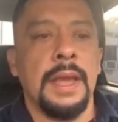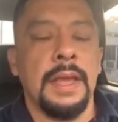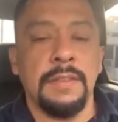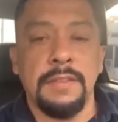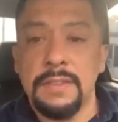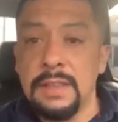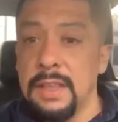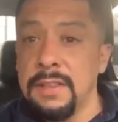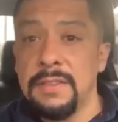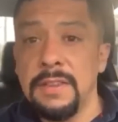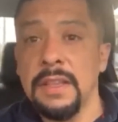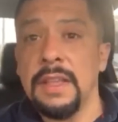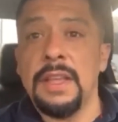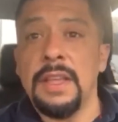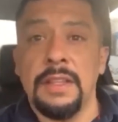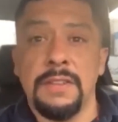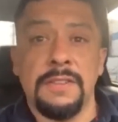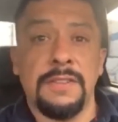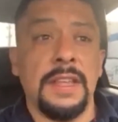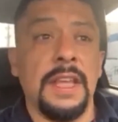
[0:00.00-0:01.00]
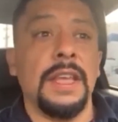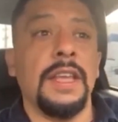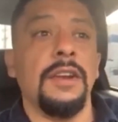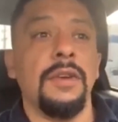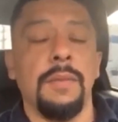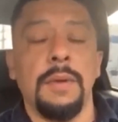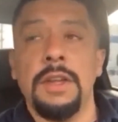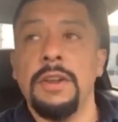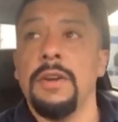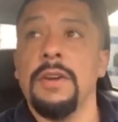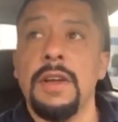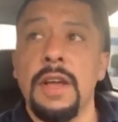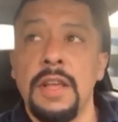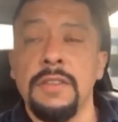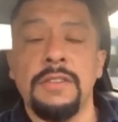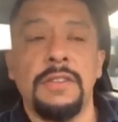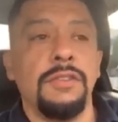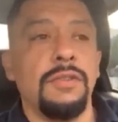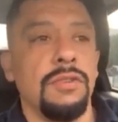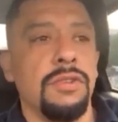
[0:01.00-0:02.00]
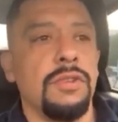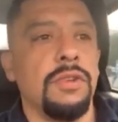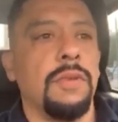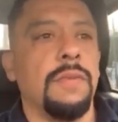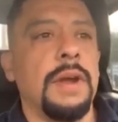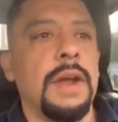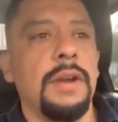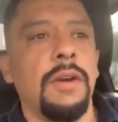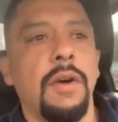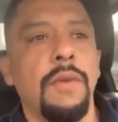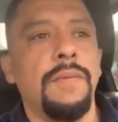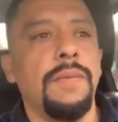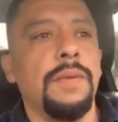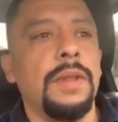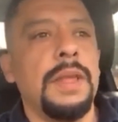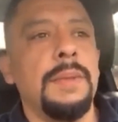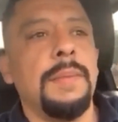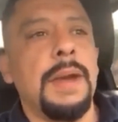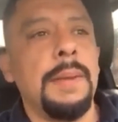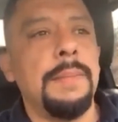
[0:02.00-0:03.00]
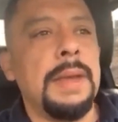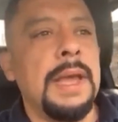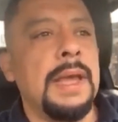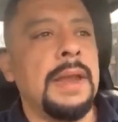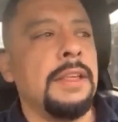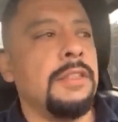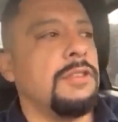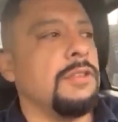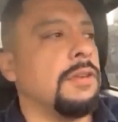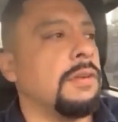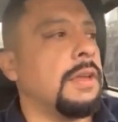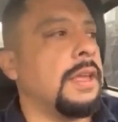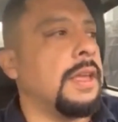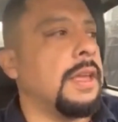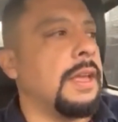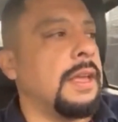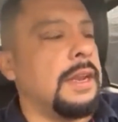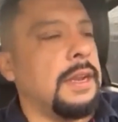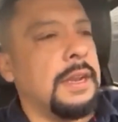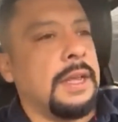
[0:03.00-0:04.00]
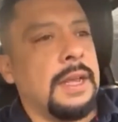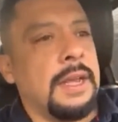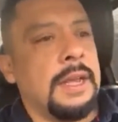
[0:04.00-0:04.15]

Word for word: as it's taking away your constitutional right. Hopefully, my manager can